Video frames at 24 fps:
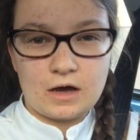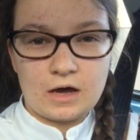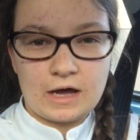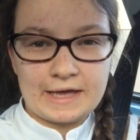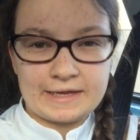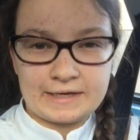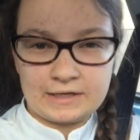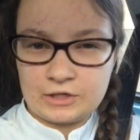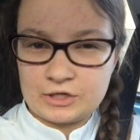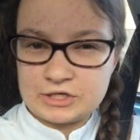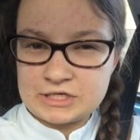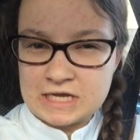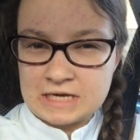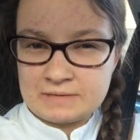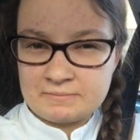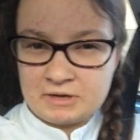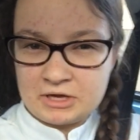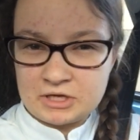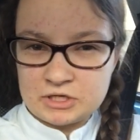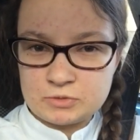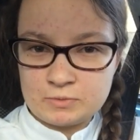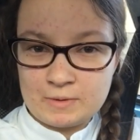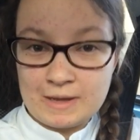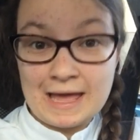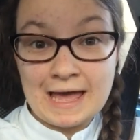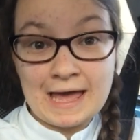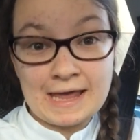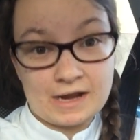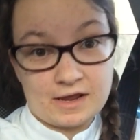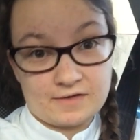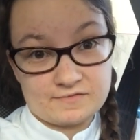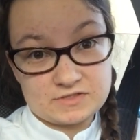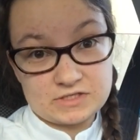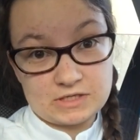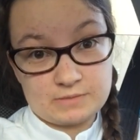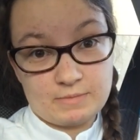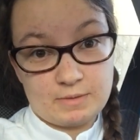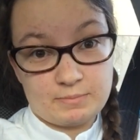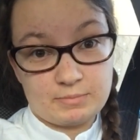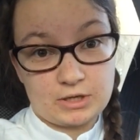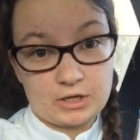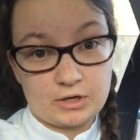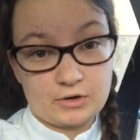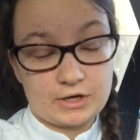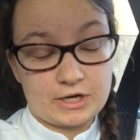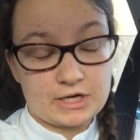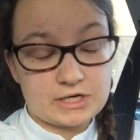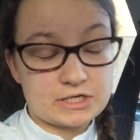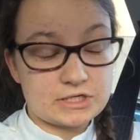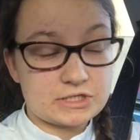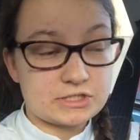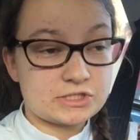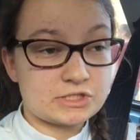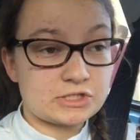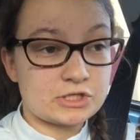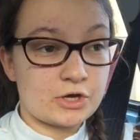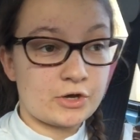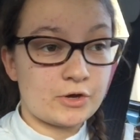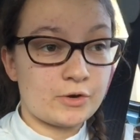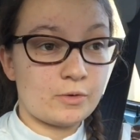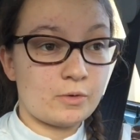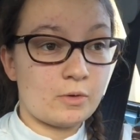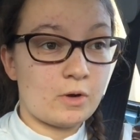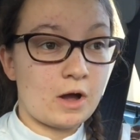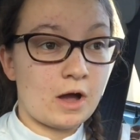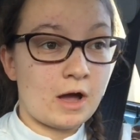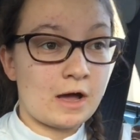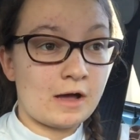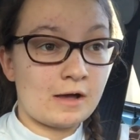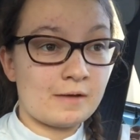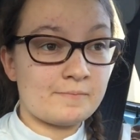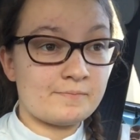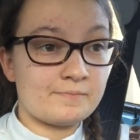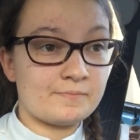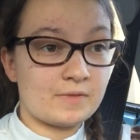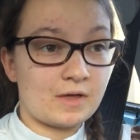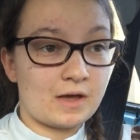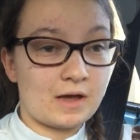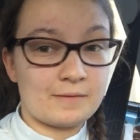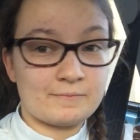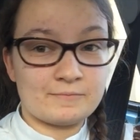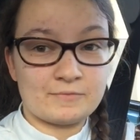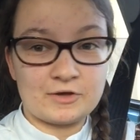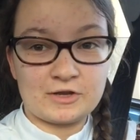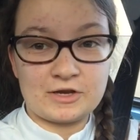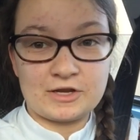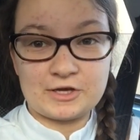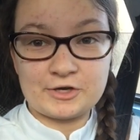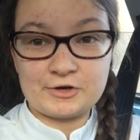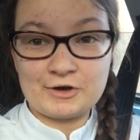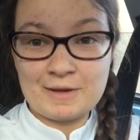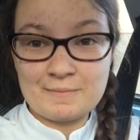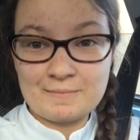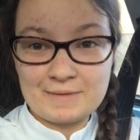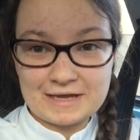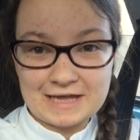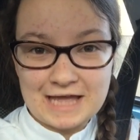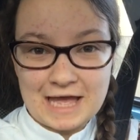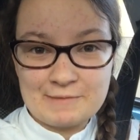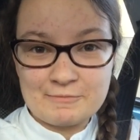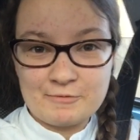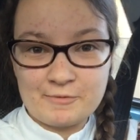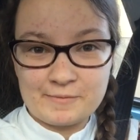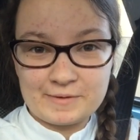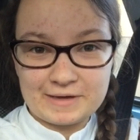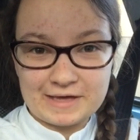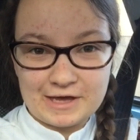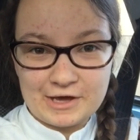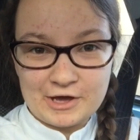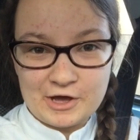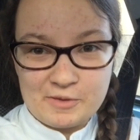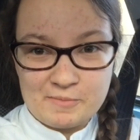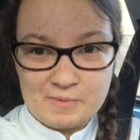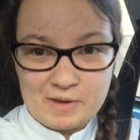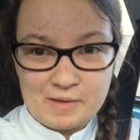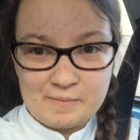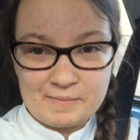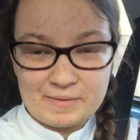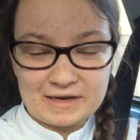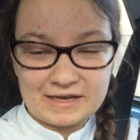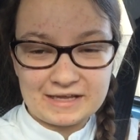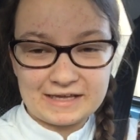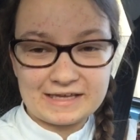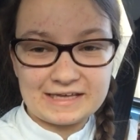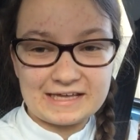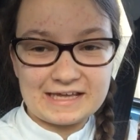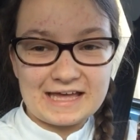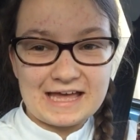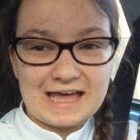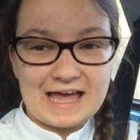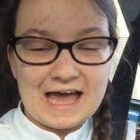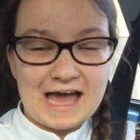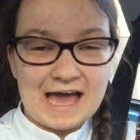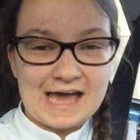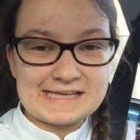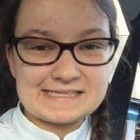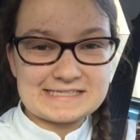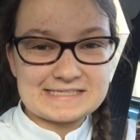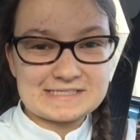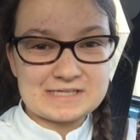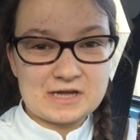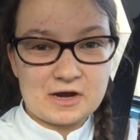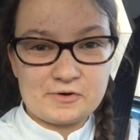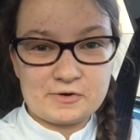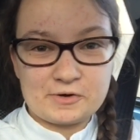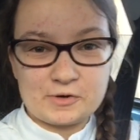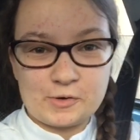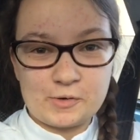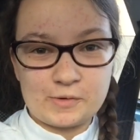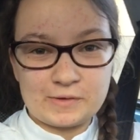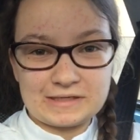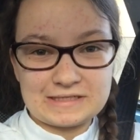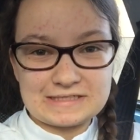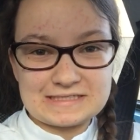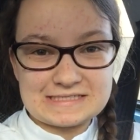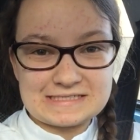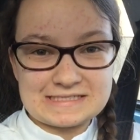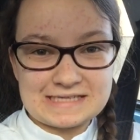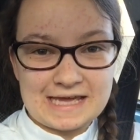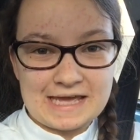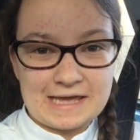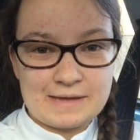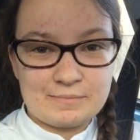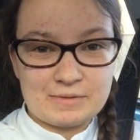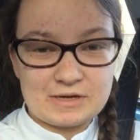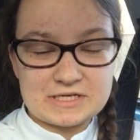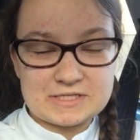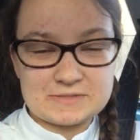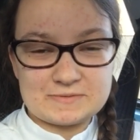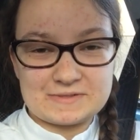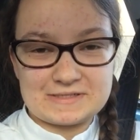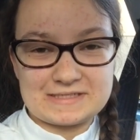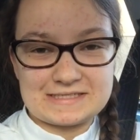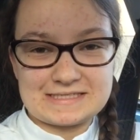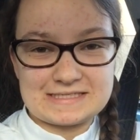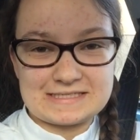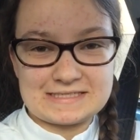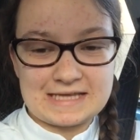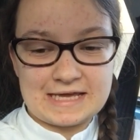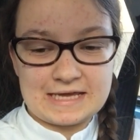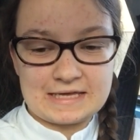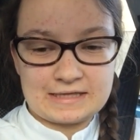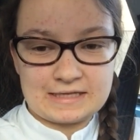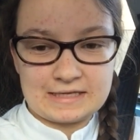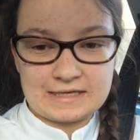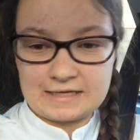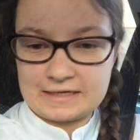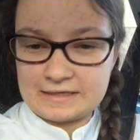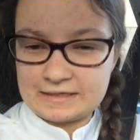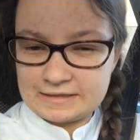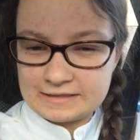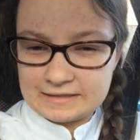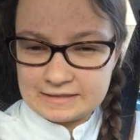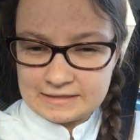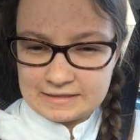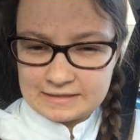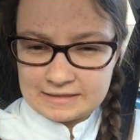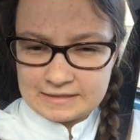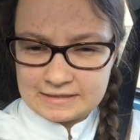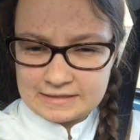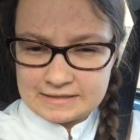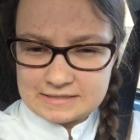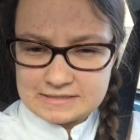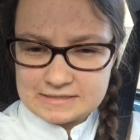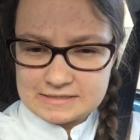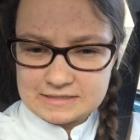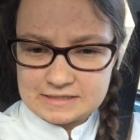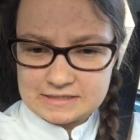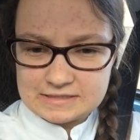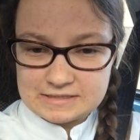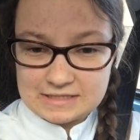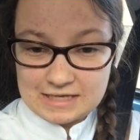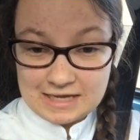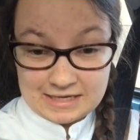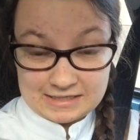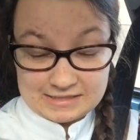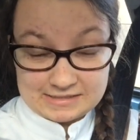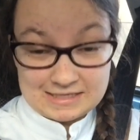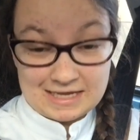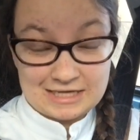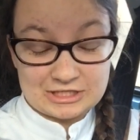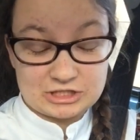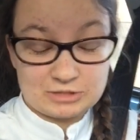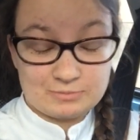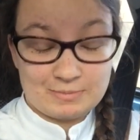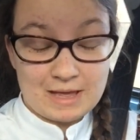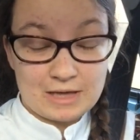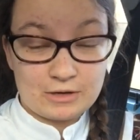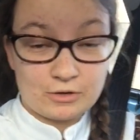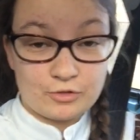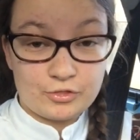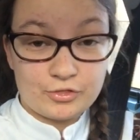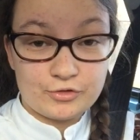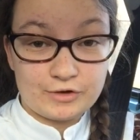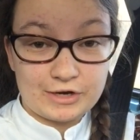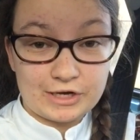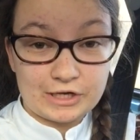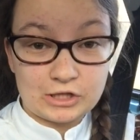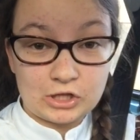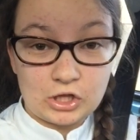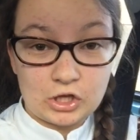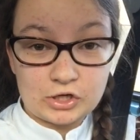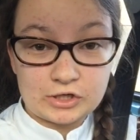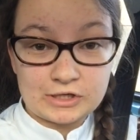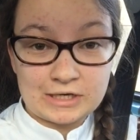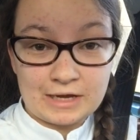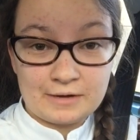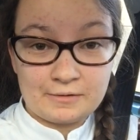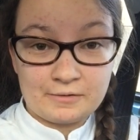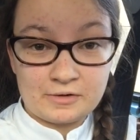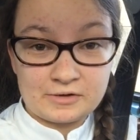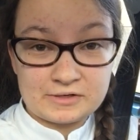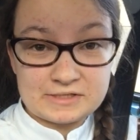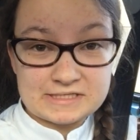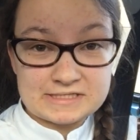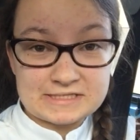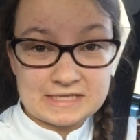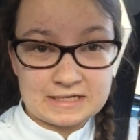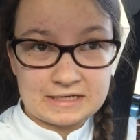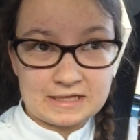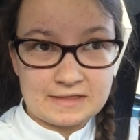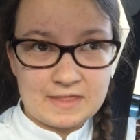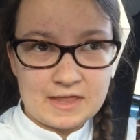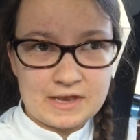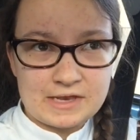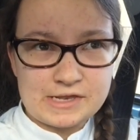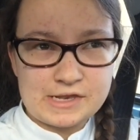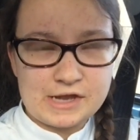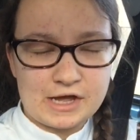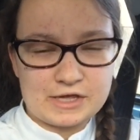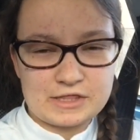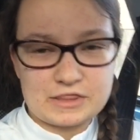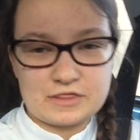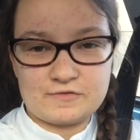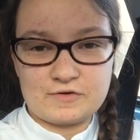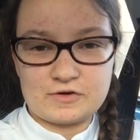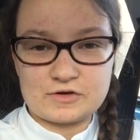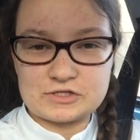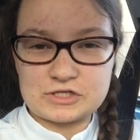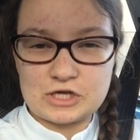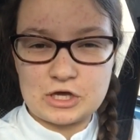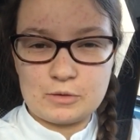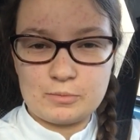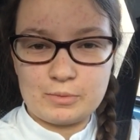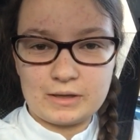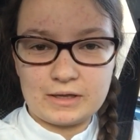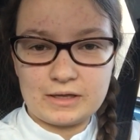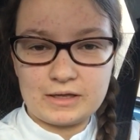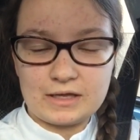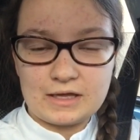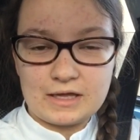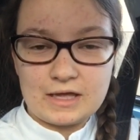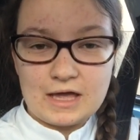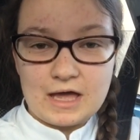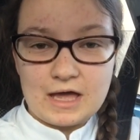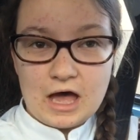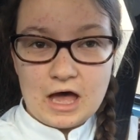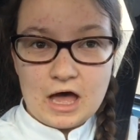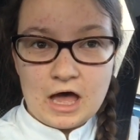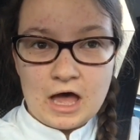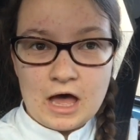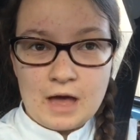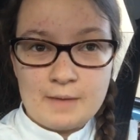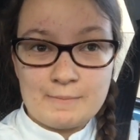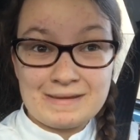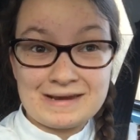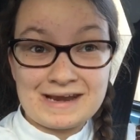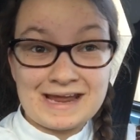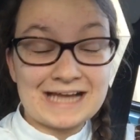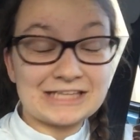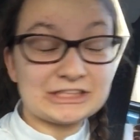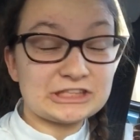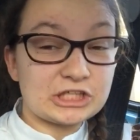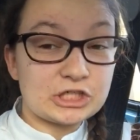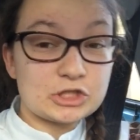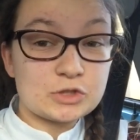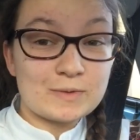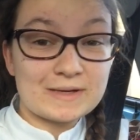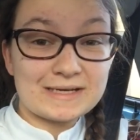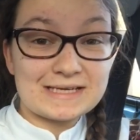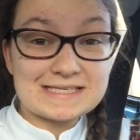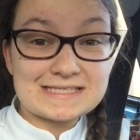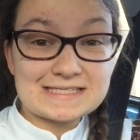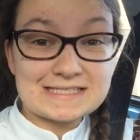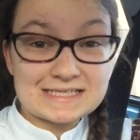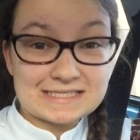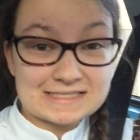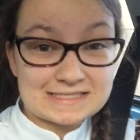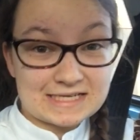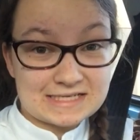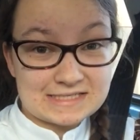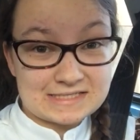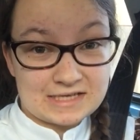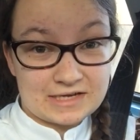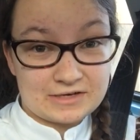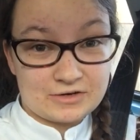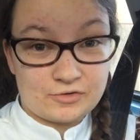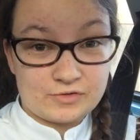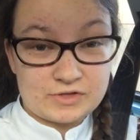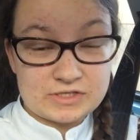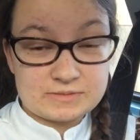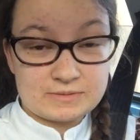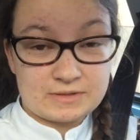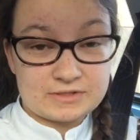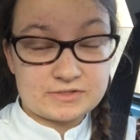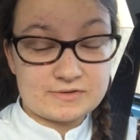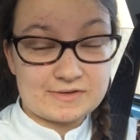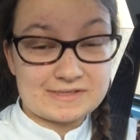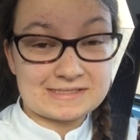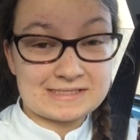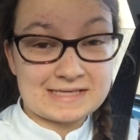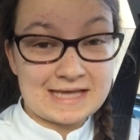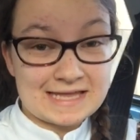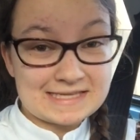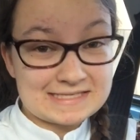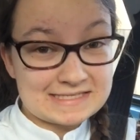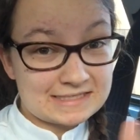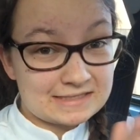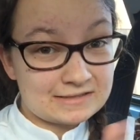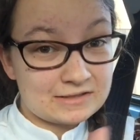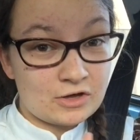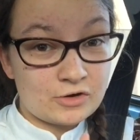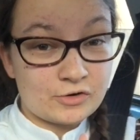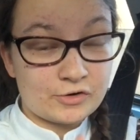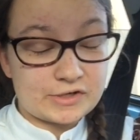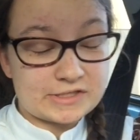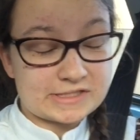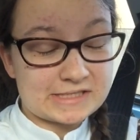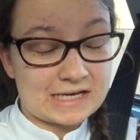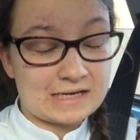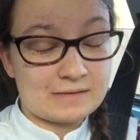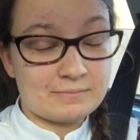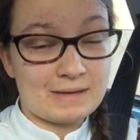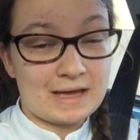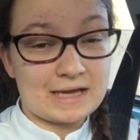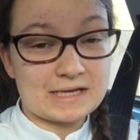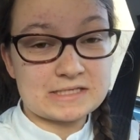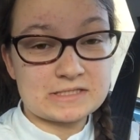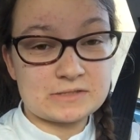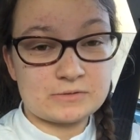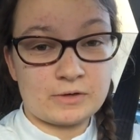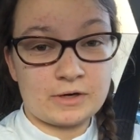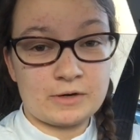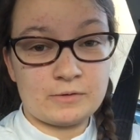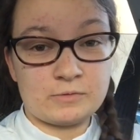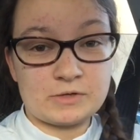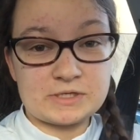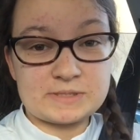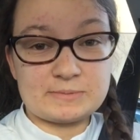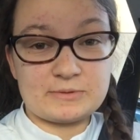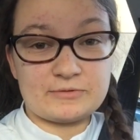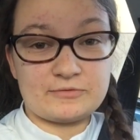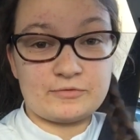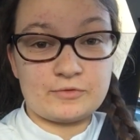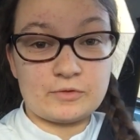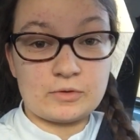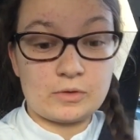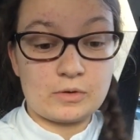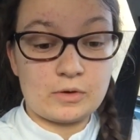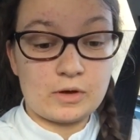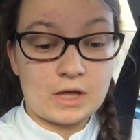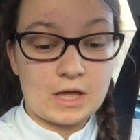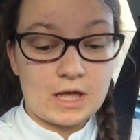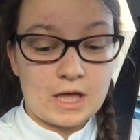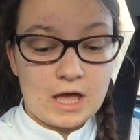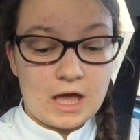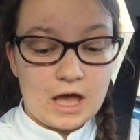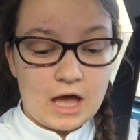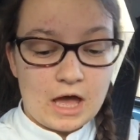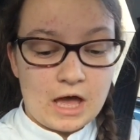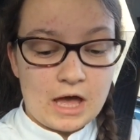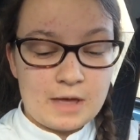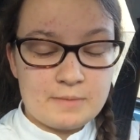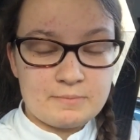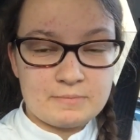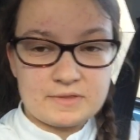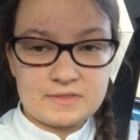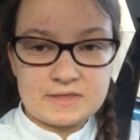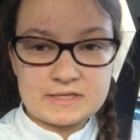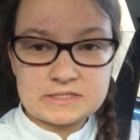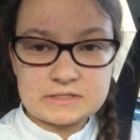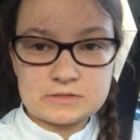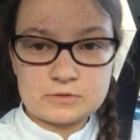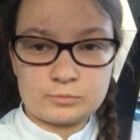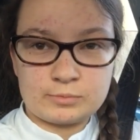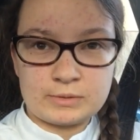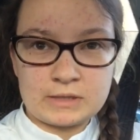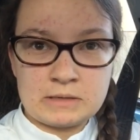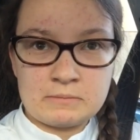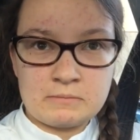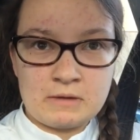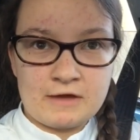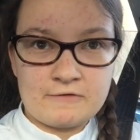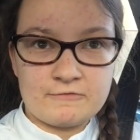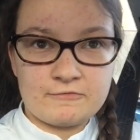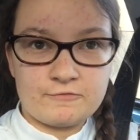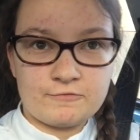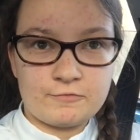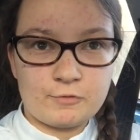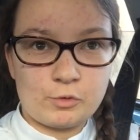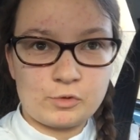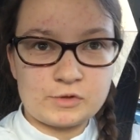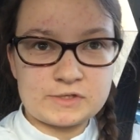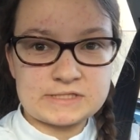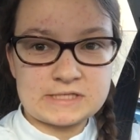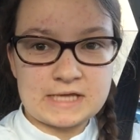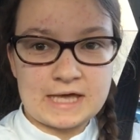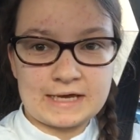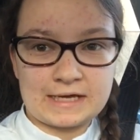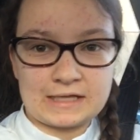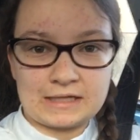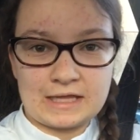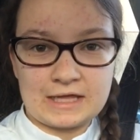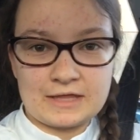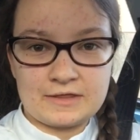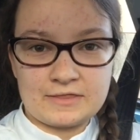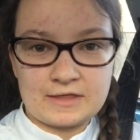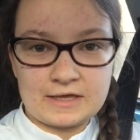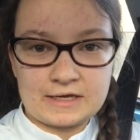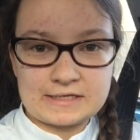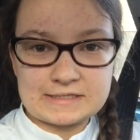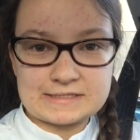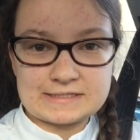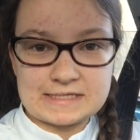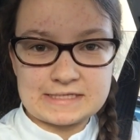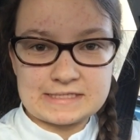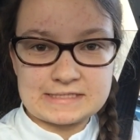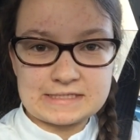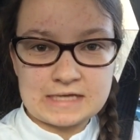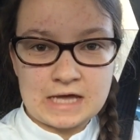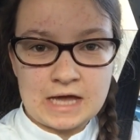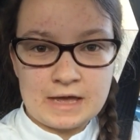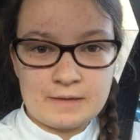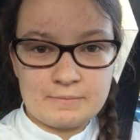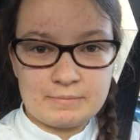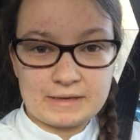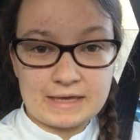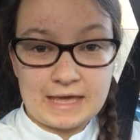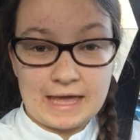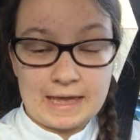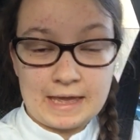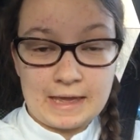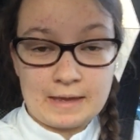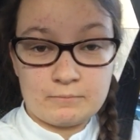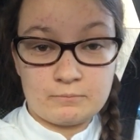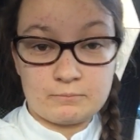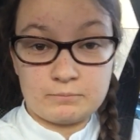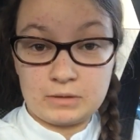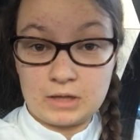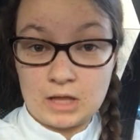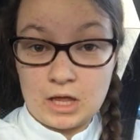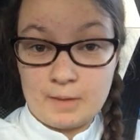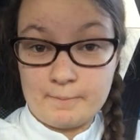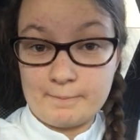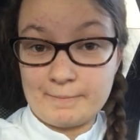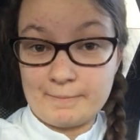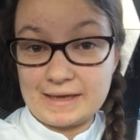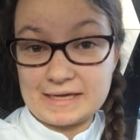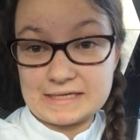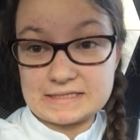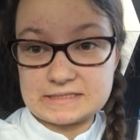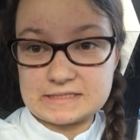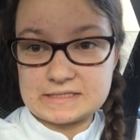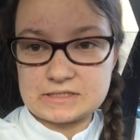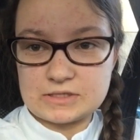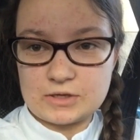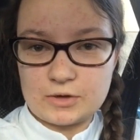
I had a look down at my underwear and I've started my period. So I'm going to grab my camera when we get home in a minute and start recording today. But I just wanted to say that it's actually bang on 3 o'clock now on Sunday, the 9th of October. And I actually had a 26-day cycle this month, so it's getting longer. It's getting back to where it was before. But this will be my fourth cycle, I think, since I became plant-based.